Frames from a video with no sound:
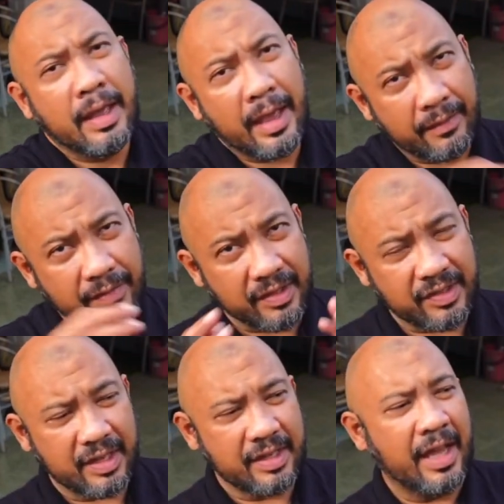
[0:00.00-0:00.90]
Having
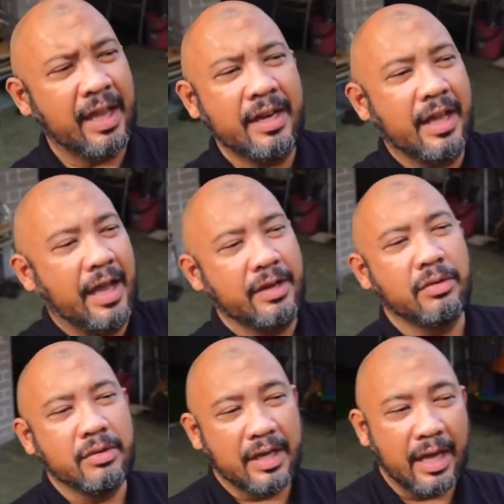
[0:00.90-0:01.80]
said that, I
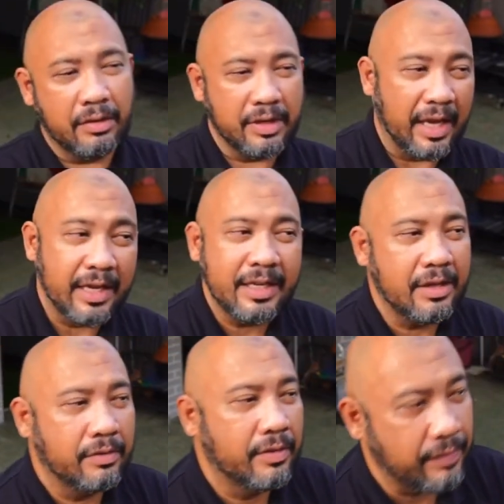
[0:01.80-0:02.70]
don't count any
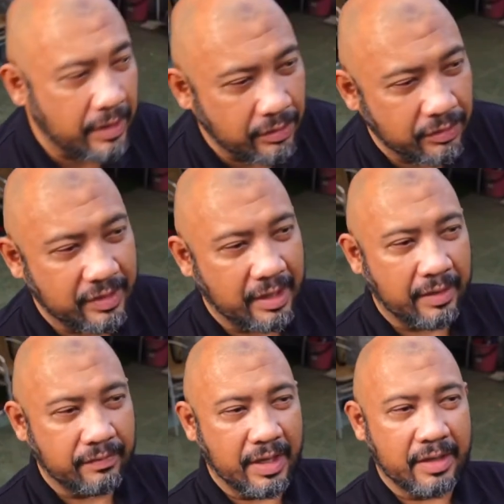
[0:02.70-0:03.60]
of the videos that
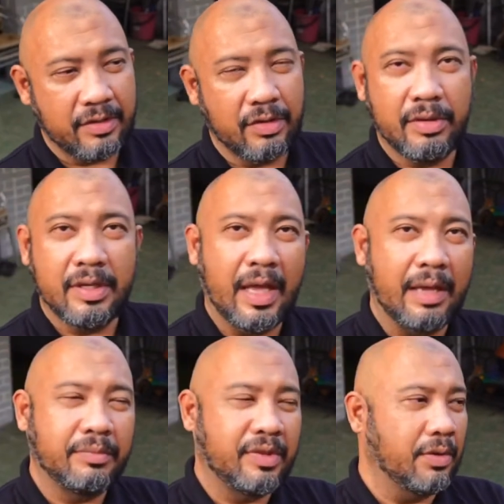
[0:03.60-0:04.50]
I've done during the
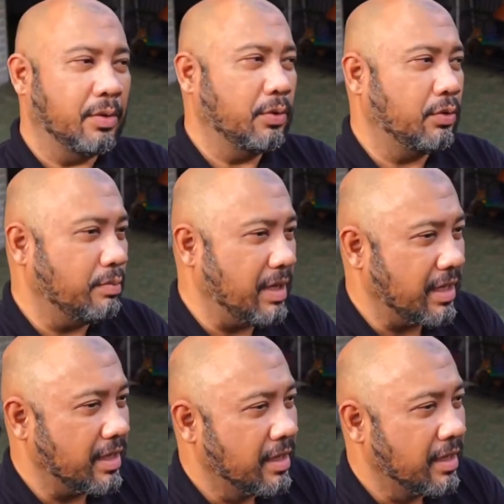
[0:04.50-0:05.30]
MCO to be